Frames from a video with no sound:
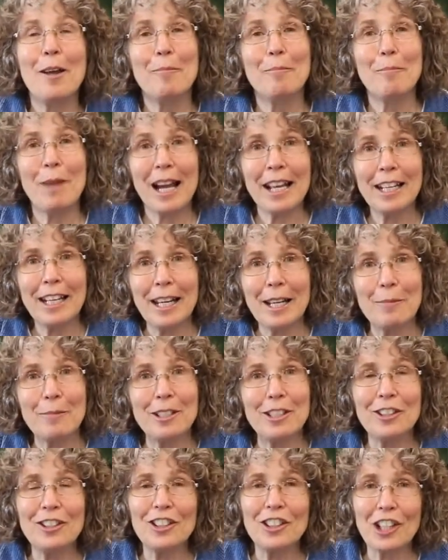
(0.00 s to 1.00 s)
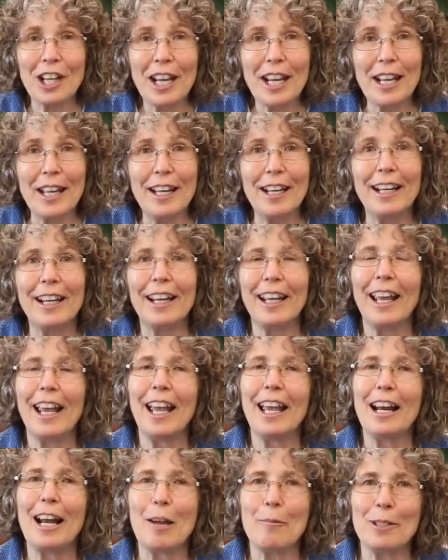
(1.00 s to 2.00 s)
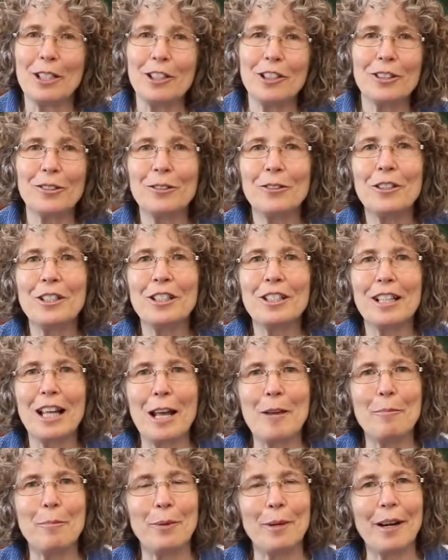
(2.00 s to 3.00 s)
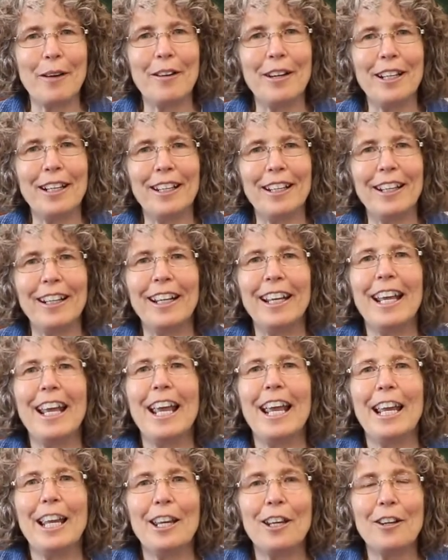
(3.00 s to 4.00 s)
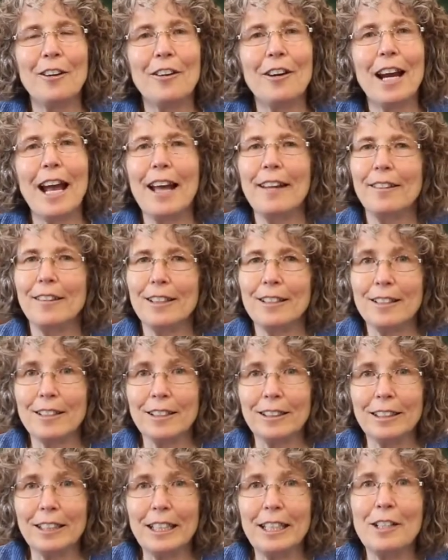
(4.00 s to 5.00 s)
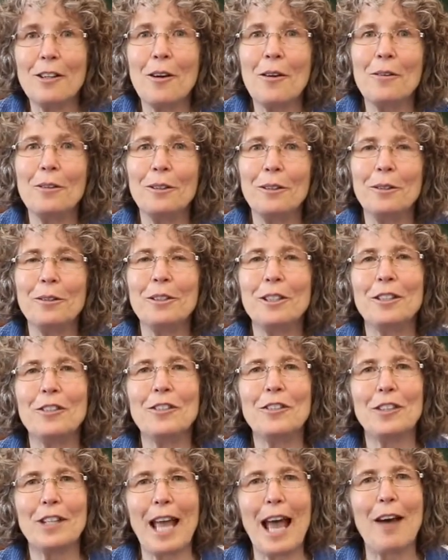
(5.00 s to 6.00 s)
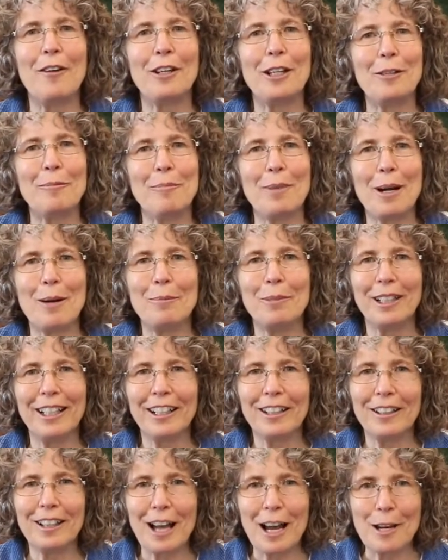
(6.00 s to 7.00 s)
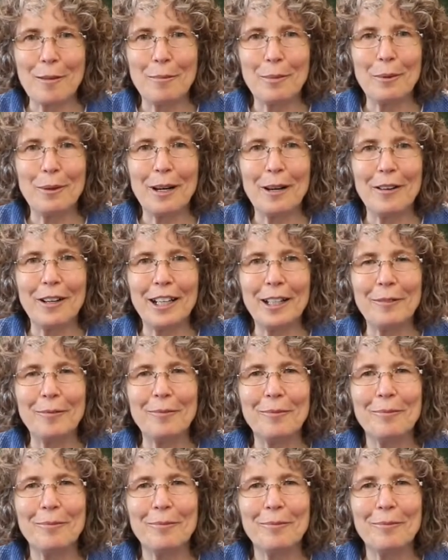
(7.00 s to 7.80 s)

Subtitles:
My name is Jan, and I'm a children's librarian here at the Toledo-Lucas County Public Library.